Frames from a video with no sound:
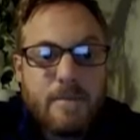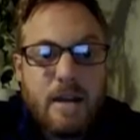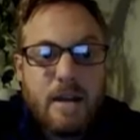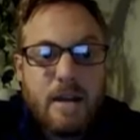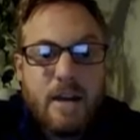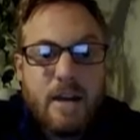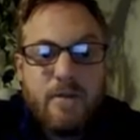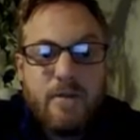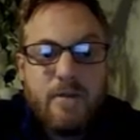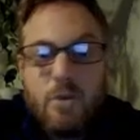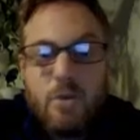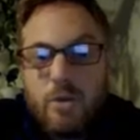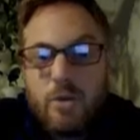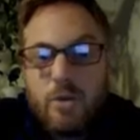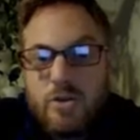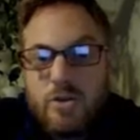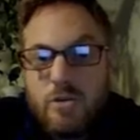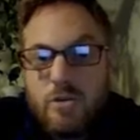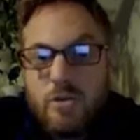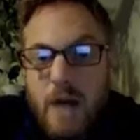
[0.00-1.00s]
if you were
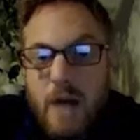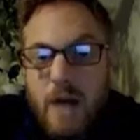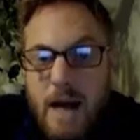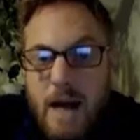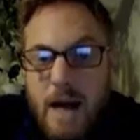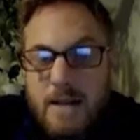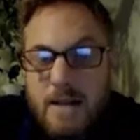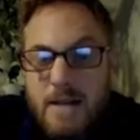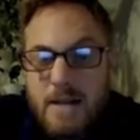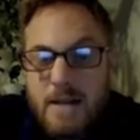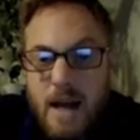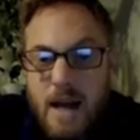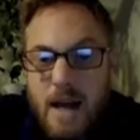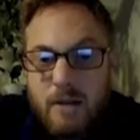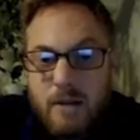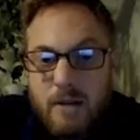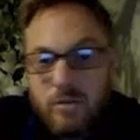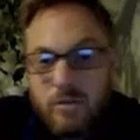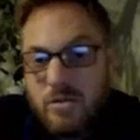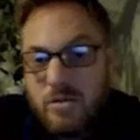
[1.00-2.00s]
to do a
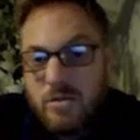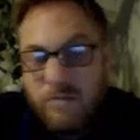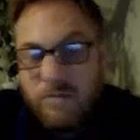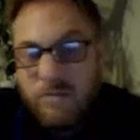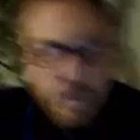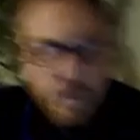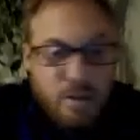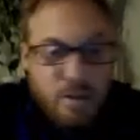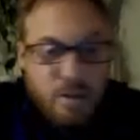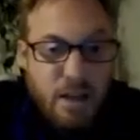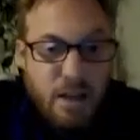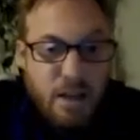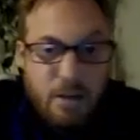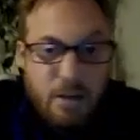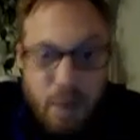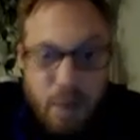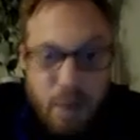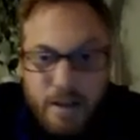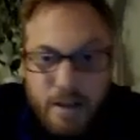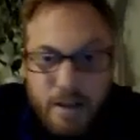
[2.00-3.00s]
handstand, or if you were to get up
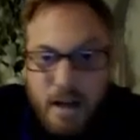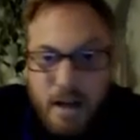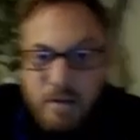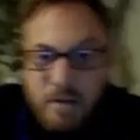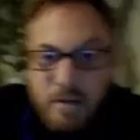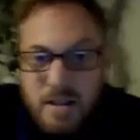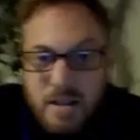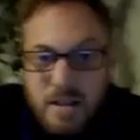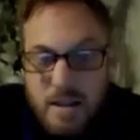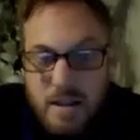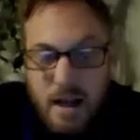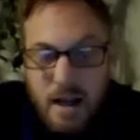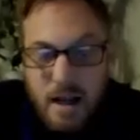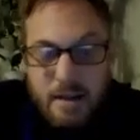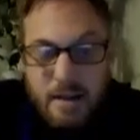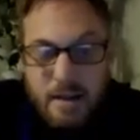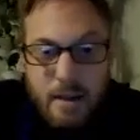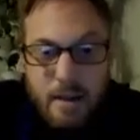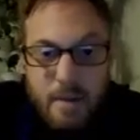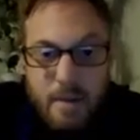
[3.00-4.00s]
right now and stand
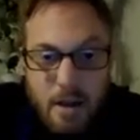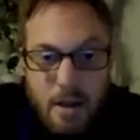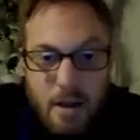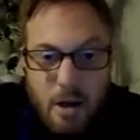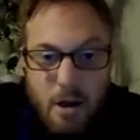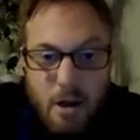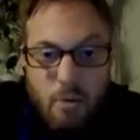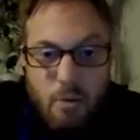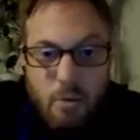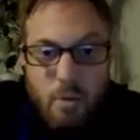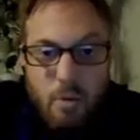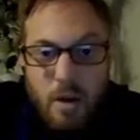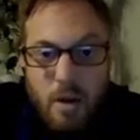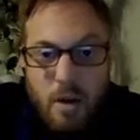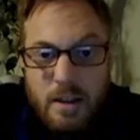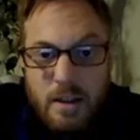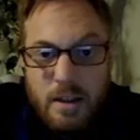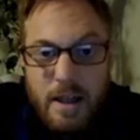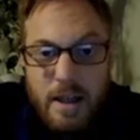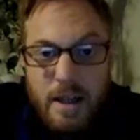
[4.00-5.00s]
up with
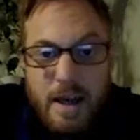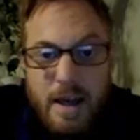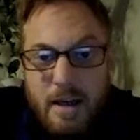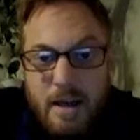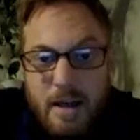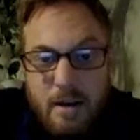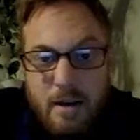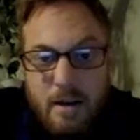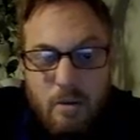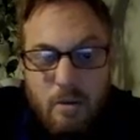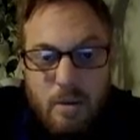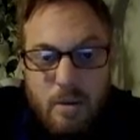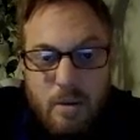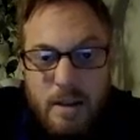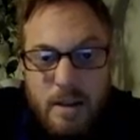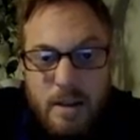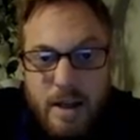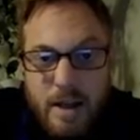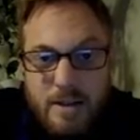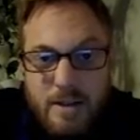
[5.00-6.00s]
one leg,
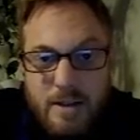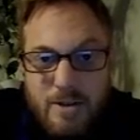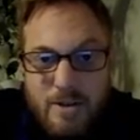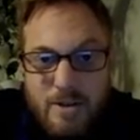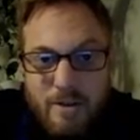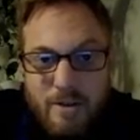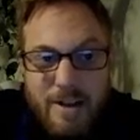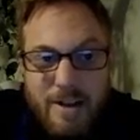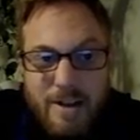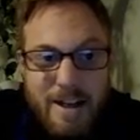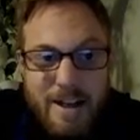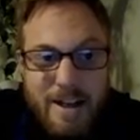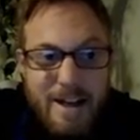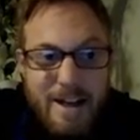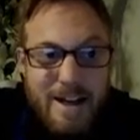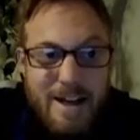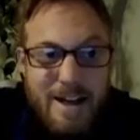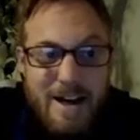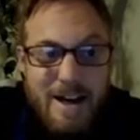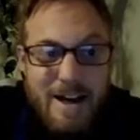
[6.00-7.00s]
sorry,
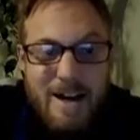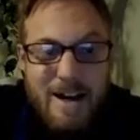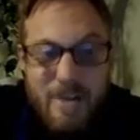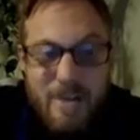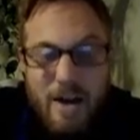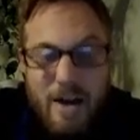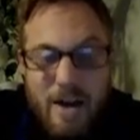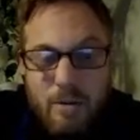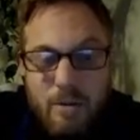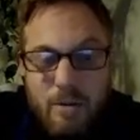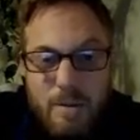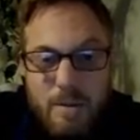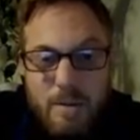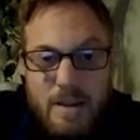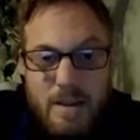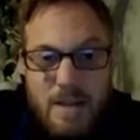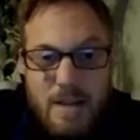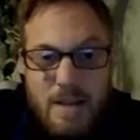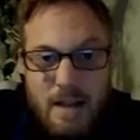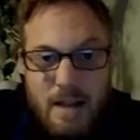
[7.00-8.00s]
that would be a
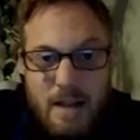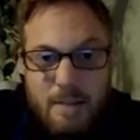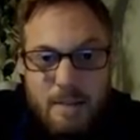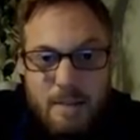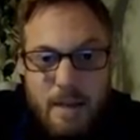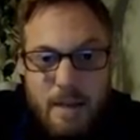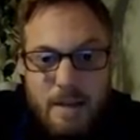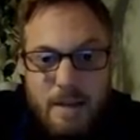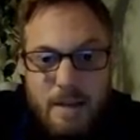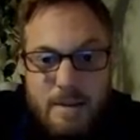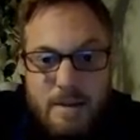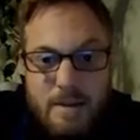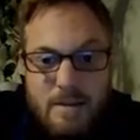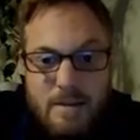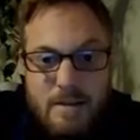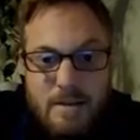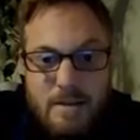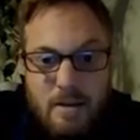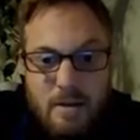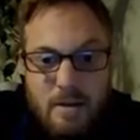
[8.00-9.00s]
static
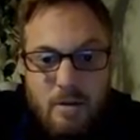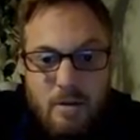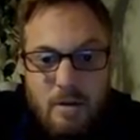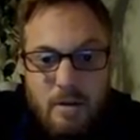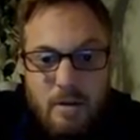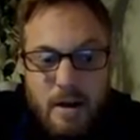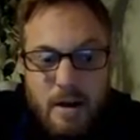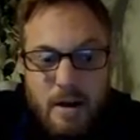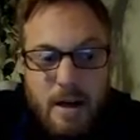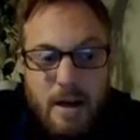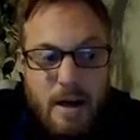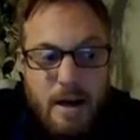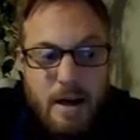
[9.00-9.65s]
balance. All right,